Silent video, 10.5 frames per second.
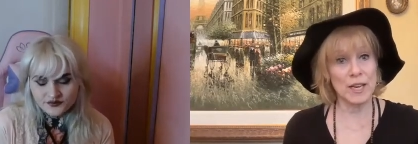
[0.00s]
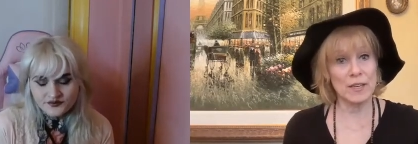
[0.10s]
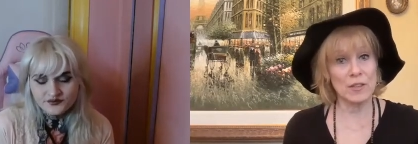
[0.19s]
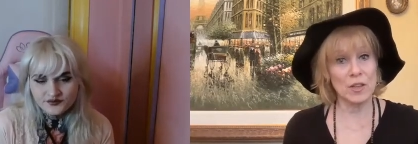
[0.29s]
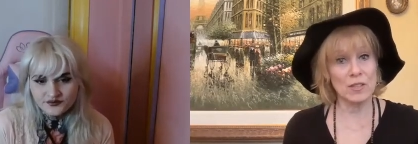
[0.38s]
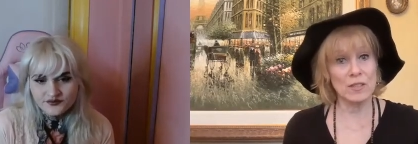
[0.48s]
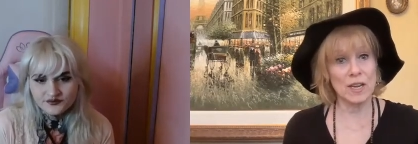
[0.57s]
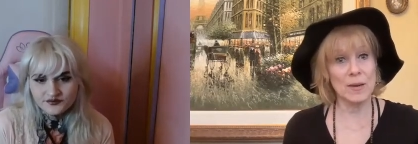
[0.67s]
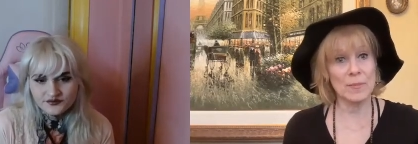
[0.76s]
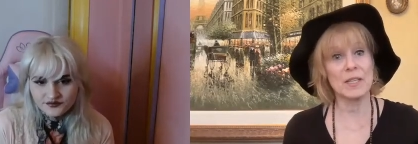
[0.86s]
Speaker 1: had it a long
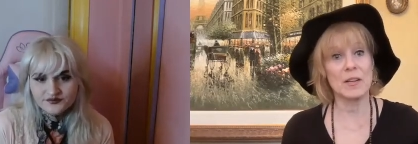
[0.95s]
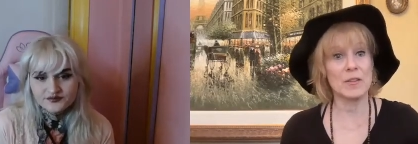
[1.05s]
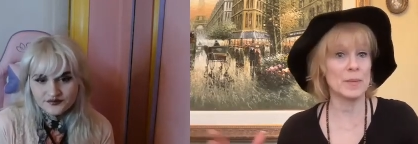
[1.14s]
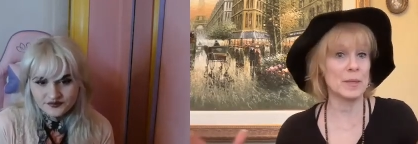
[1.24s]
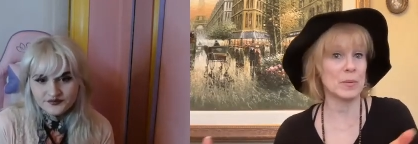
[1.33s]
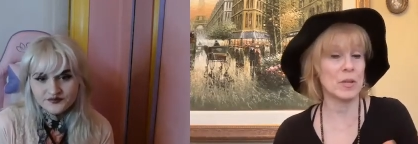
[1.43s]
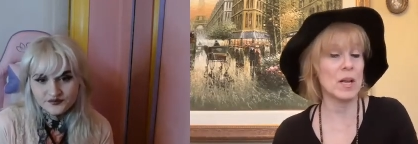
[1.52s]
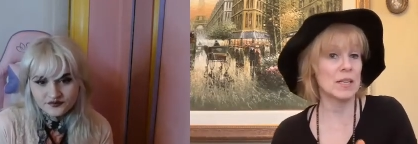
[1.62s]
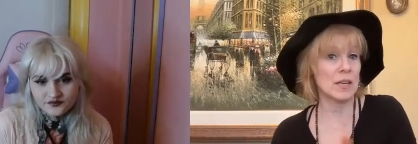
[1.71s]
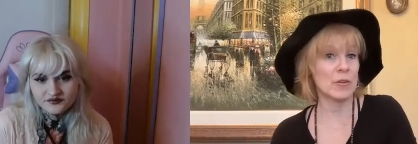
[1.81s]
time. And then other people,
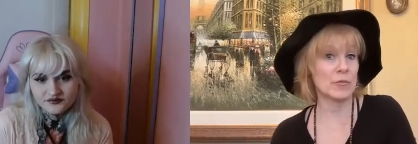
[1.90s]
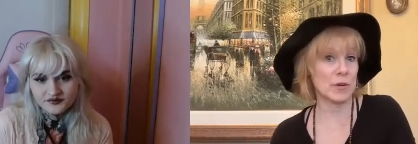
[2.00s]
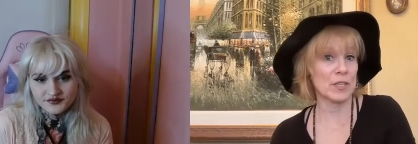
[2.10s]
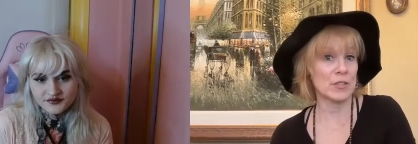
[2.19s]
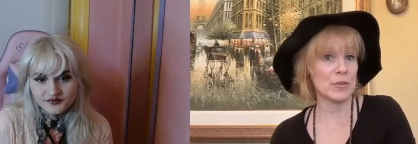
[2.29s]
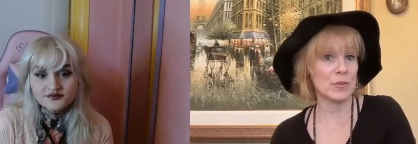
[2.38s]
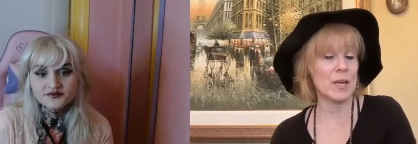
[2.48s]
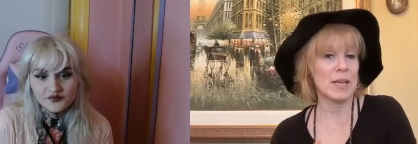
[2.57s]
another friend who